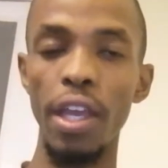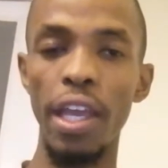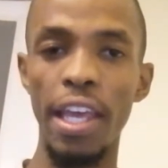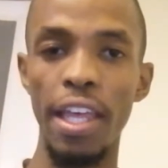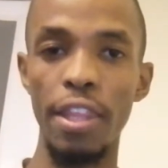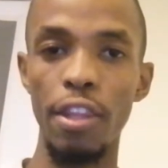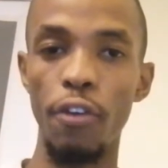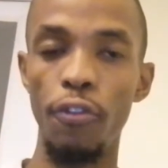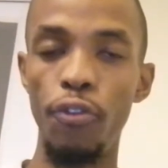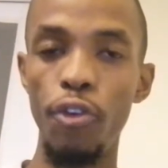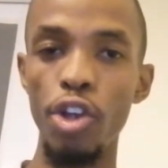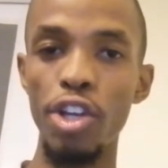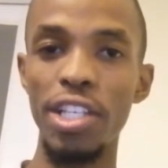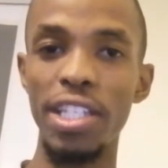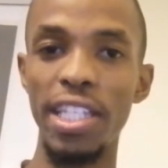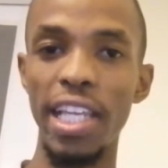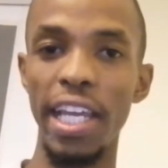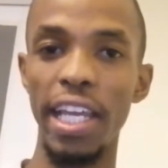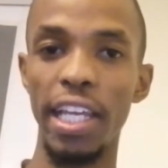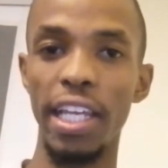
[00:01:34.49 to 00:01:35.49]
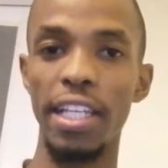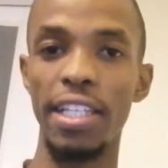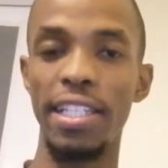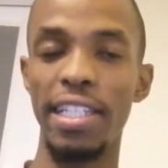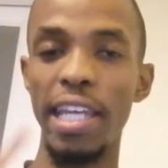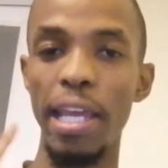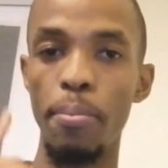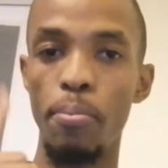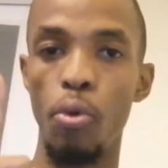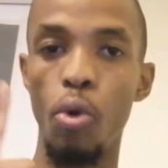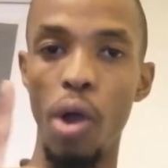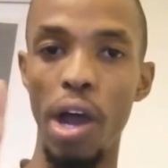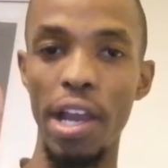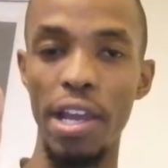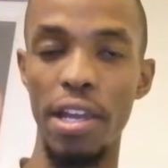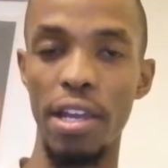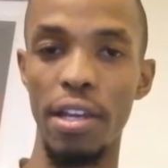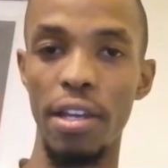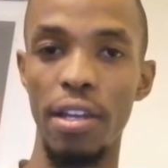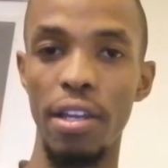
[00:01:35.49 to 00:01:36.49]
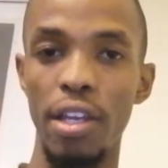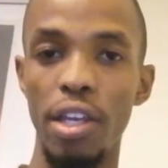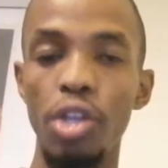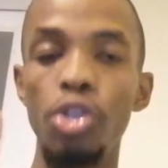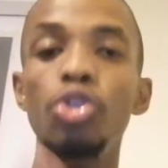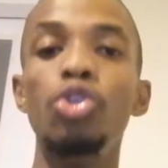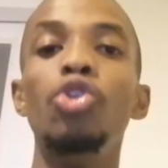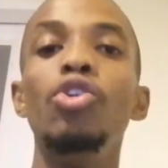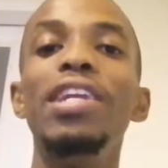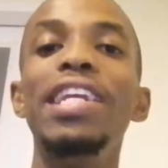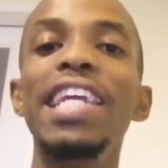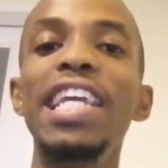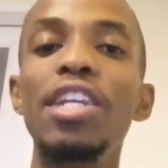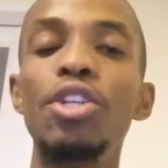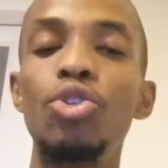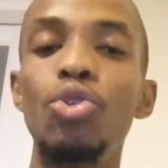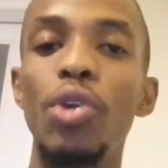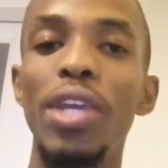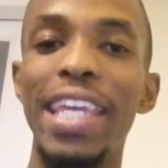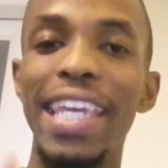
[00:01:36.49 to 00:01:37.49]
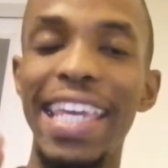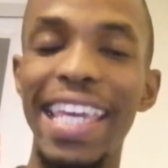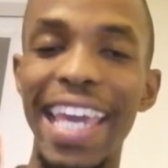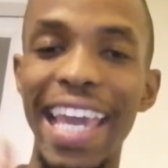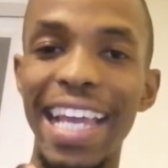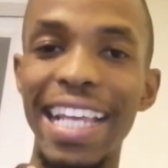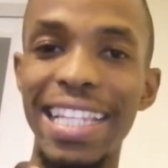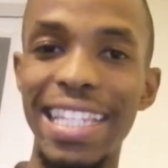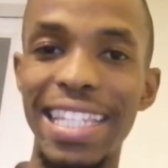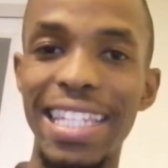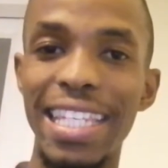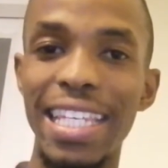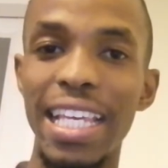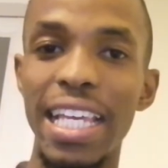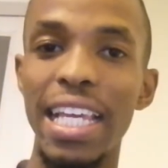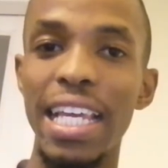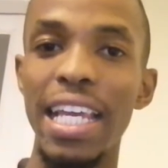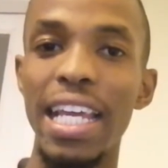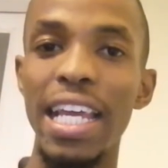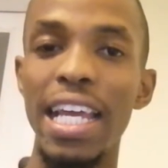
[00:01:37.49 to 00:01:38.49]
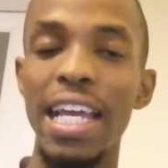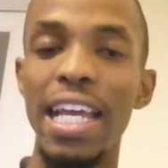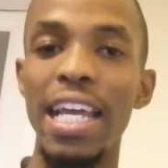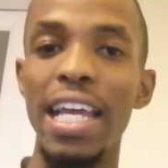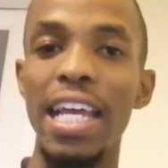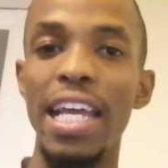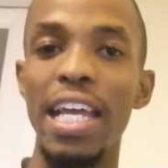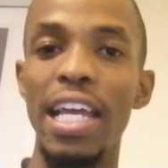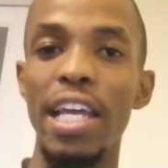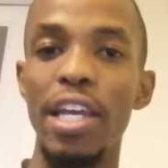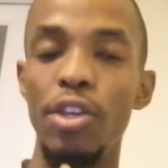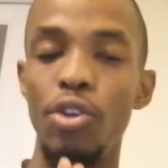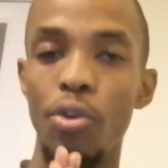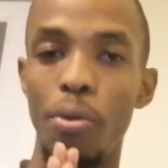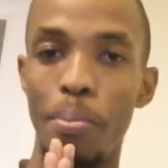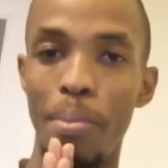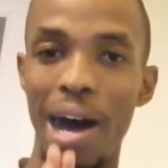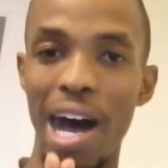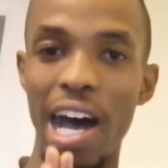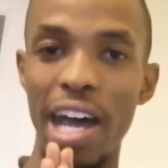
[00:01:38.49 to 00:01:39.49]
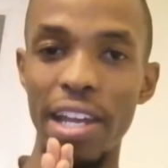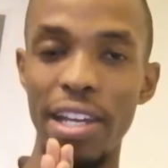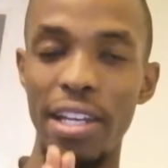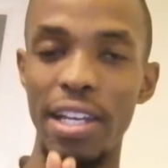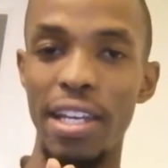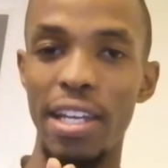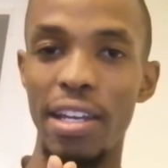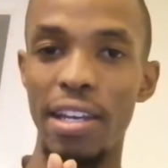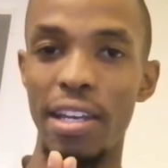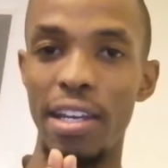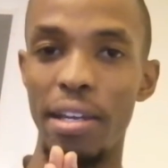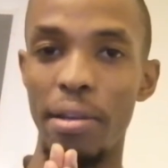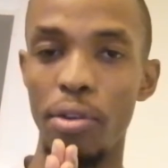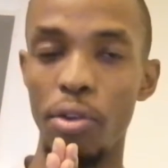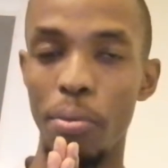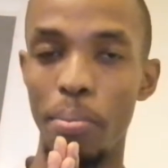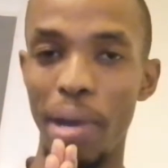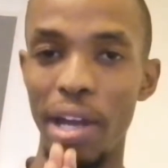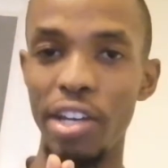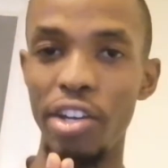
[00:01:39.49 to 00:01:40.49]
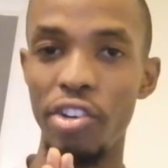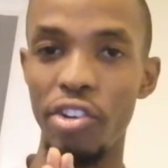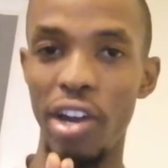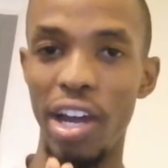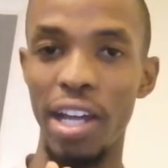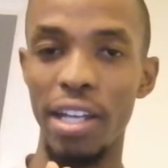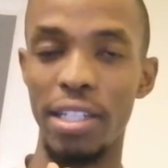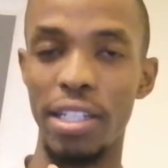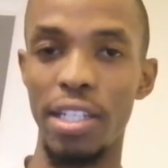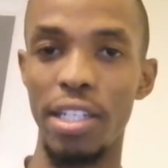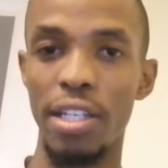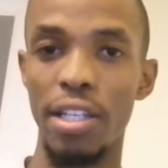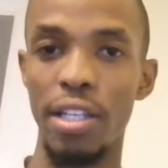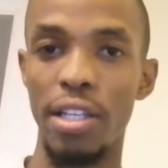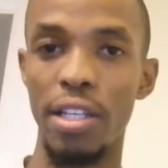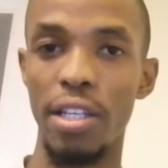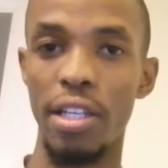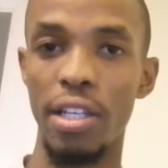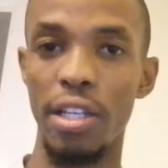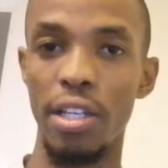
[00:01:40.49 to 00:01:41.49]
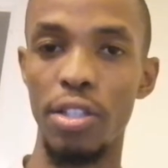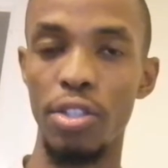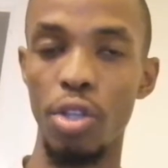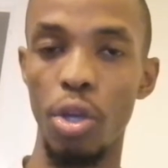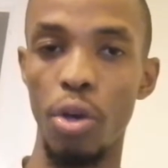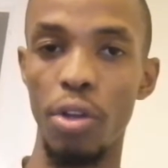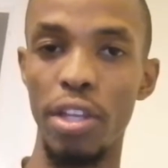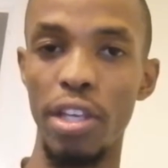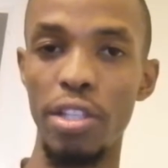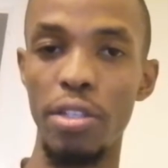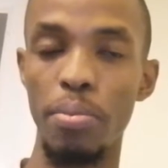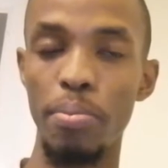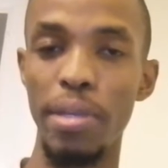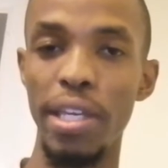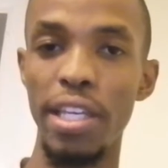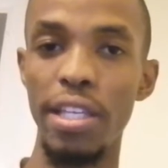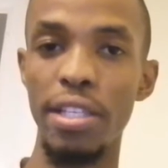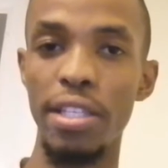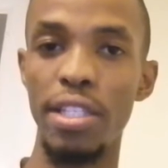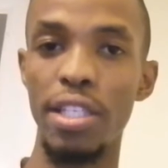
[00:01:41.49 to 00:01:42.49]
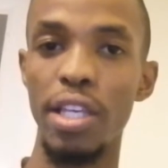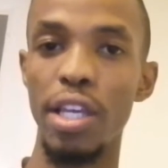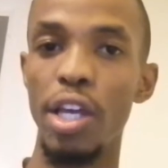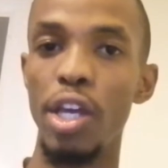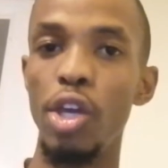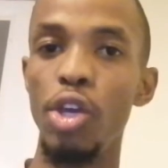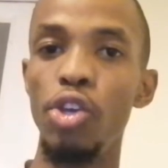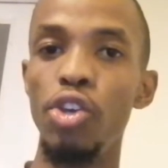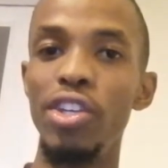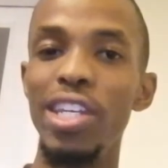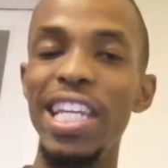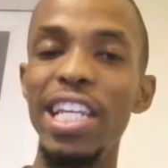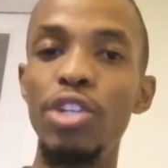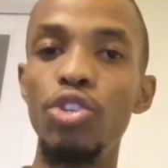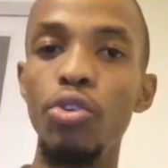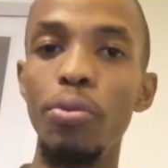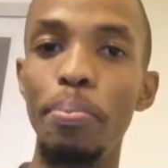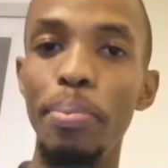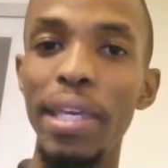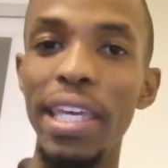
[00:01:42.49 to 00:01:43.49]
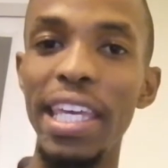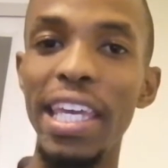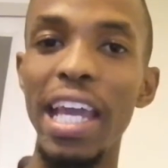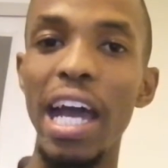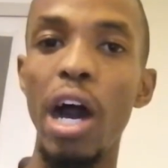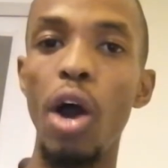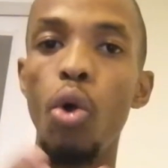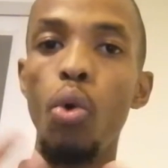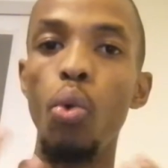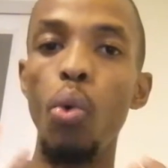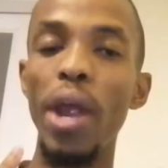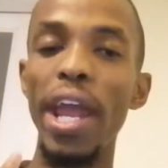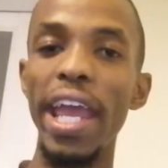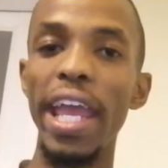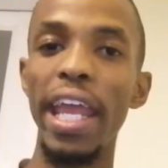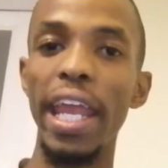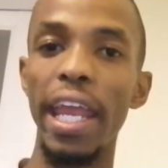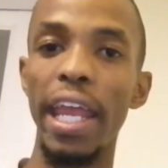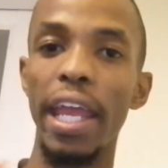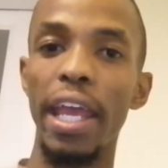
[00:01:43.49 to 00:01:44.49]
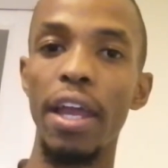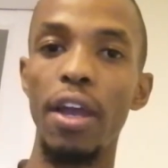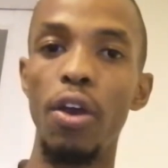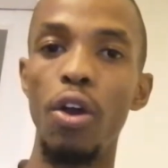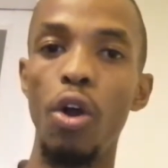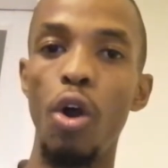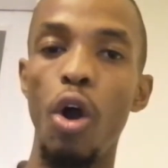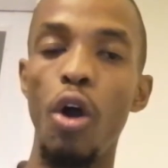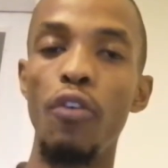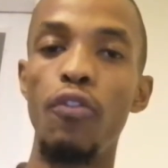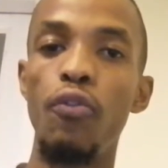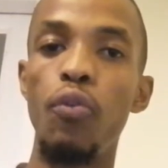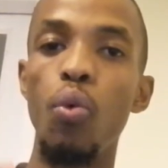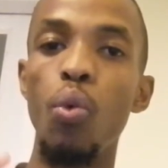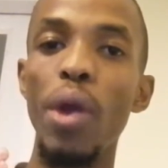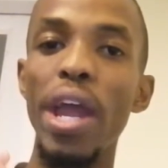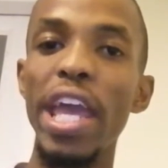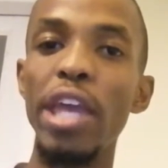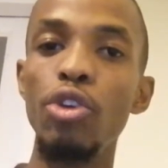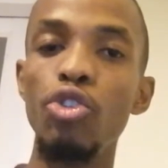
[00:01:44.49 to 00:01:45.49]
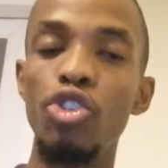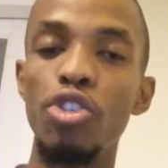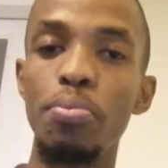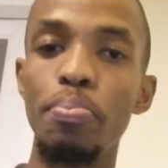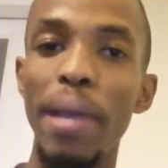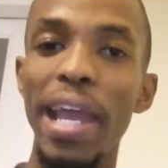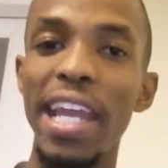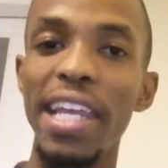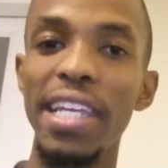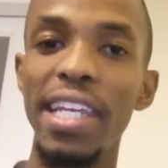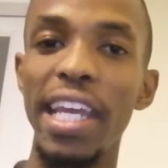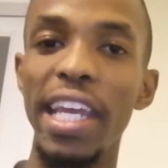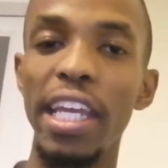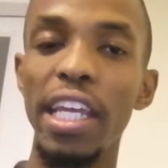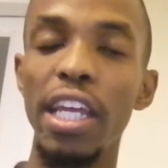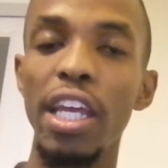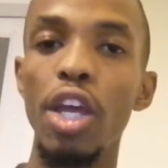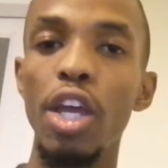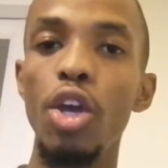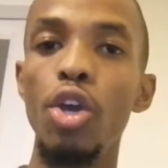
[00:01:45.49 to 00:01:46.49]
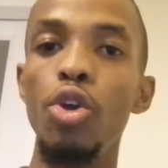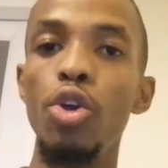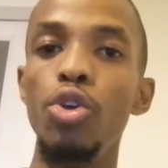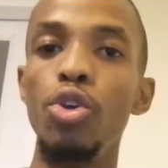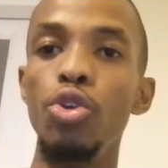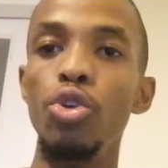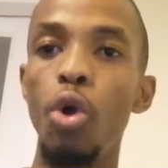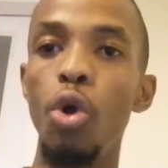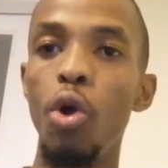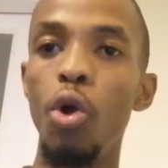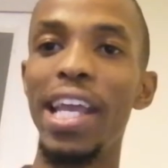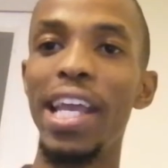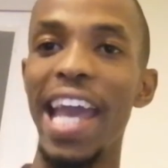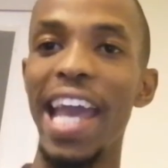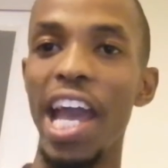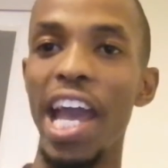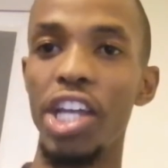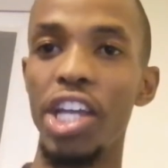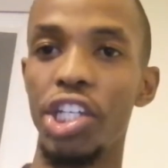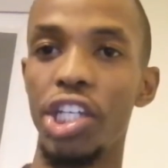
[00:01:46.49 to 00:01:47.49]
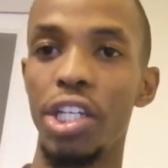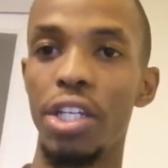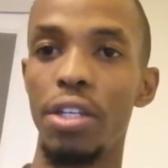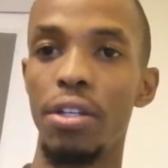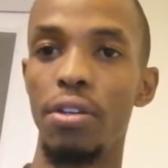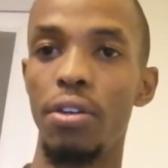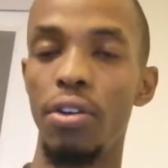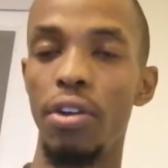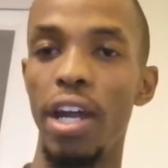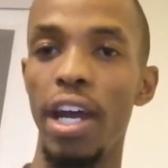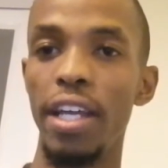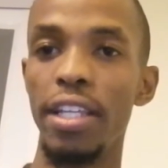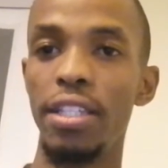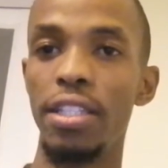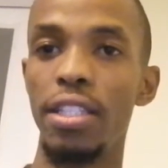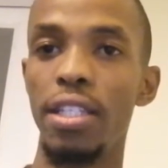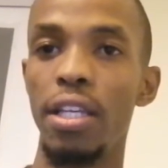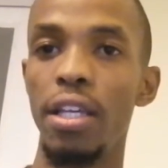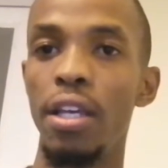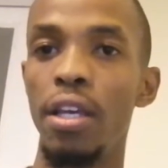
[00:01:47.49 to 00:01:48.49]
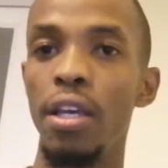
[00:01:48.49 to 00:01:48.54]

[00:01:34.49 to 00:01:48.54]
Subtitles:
The first thing, step 1, you need to get your money right. So this means you need to be aware of where you're spending your cash, right?